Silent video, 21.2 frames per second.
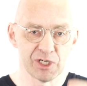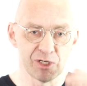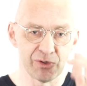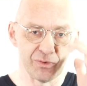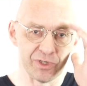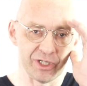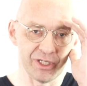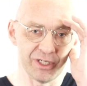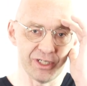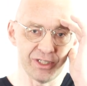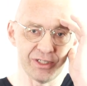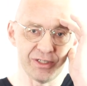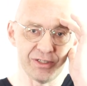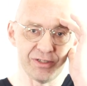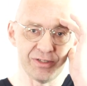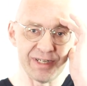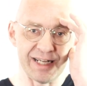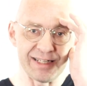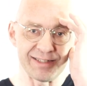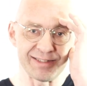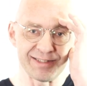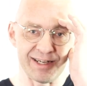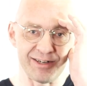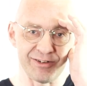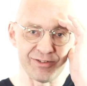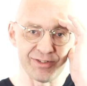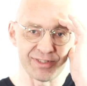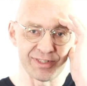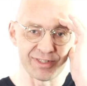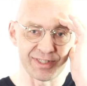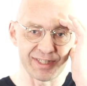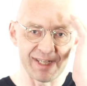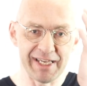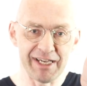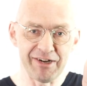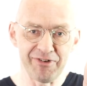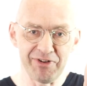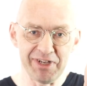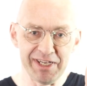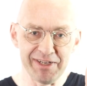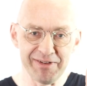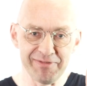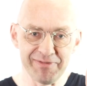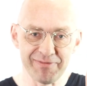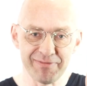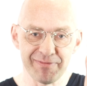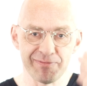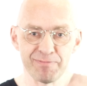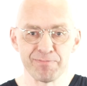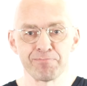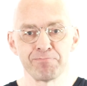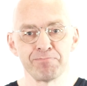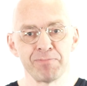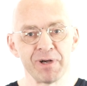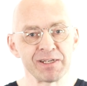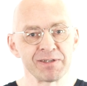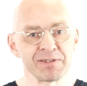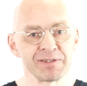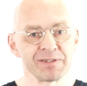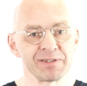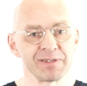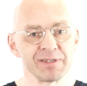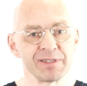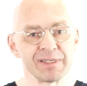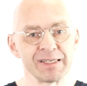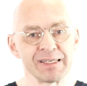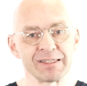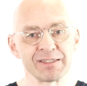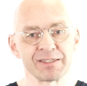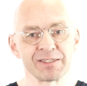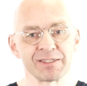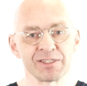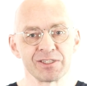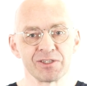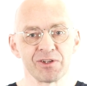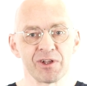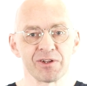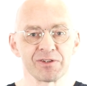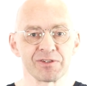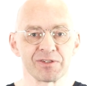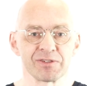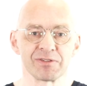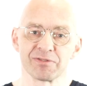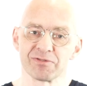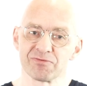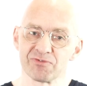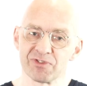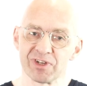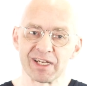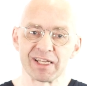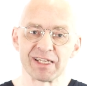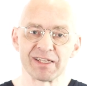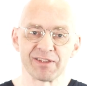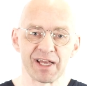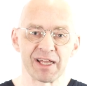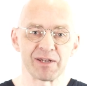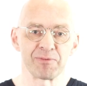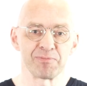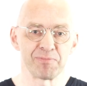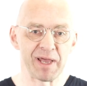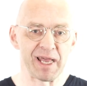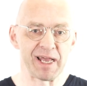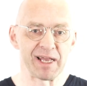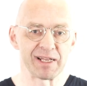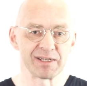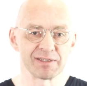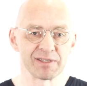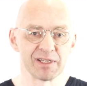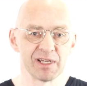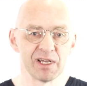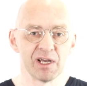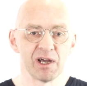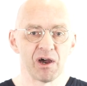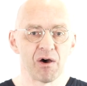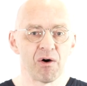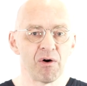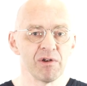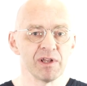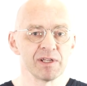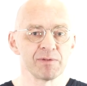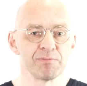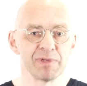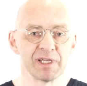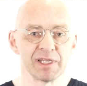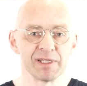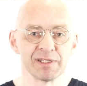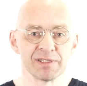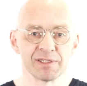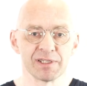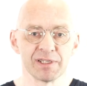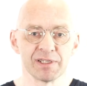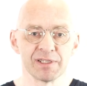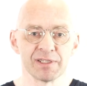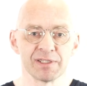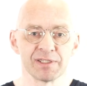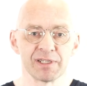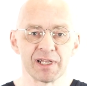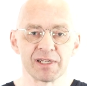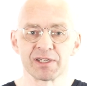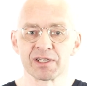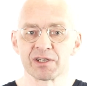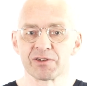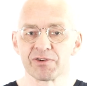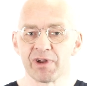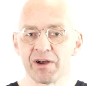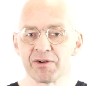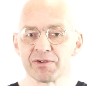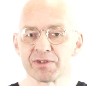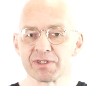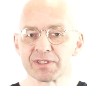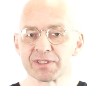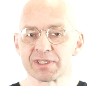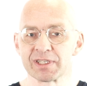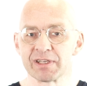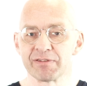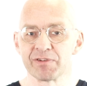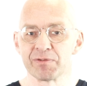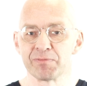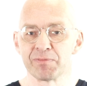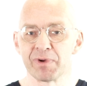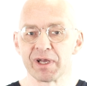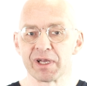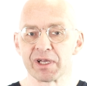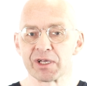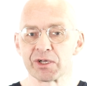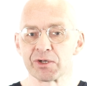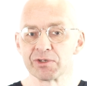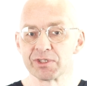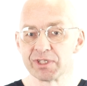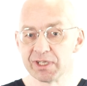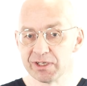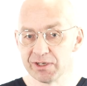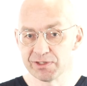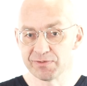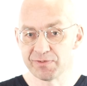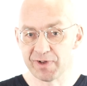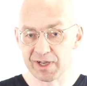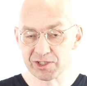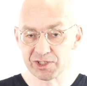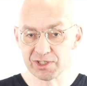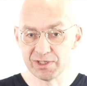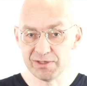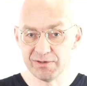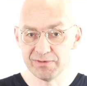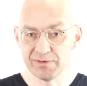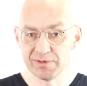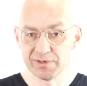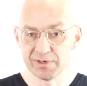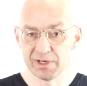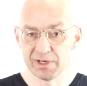Whoa, that sounds scary, but it's not really that bad. All it means is that the ground is given by a continuous function,